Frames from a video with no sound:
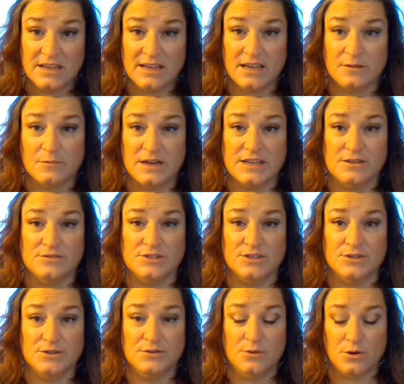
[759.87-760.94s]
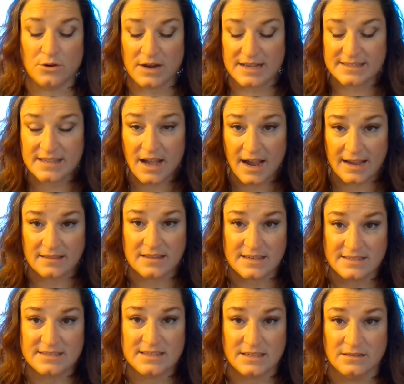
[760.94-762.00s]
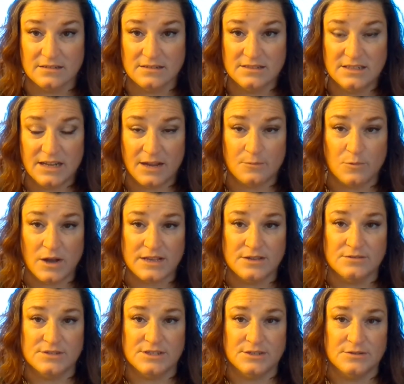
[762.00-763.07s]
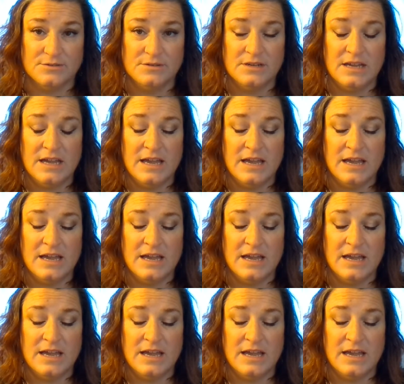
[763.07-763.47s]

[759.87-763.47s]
in what you do or as highly skilled in what you do.